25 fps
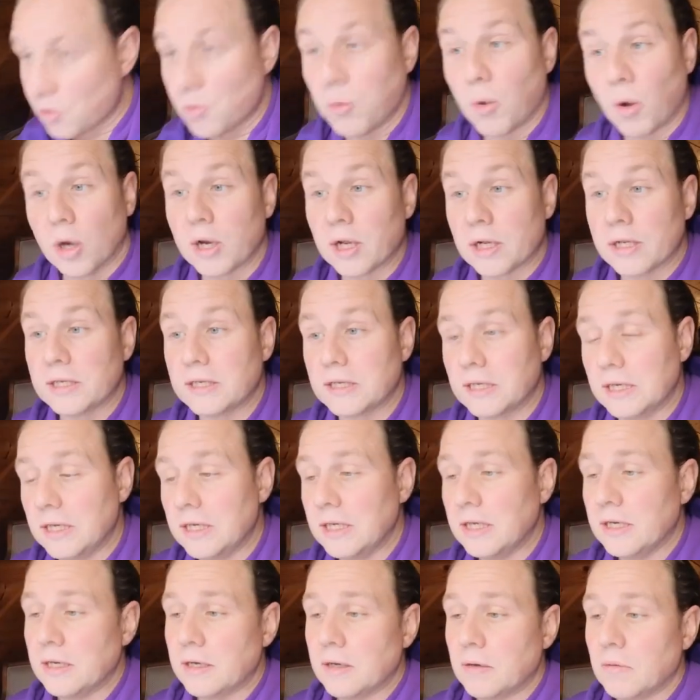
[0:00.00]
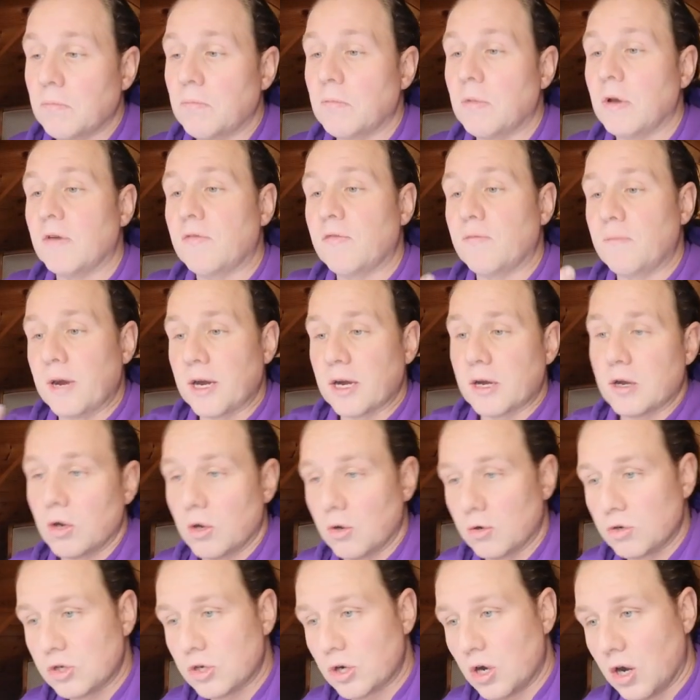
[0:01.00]
quality with my
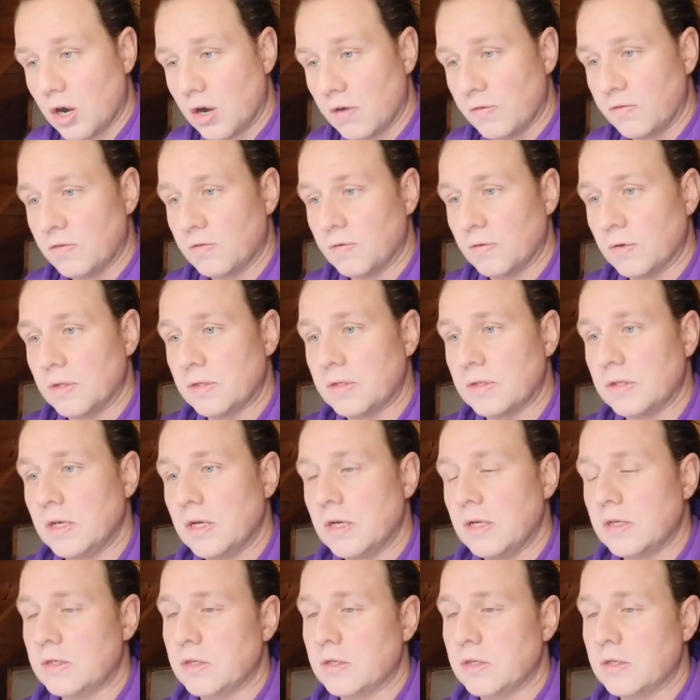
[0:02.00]
coach afterwards.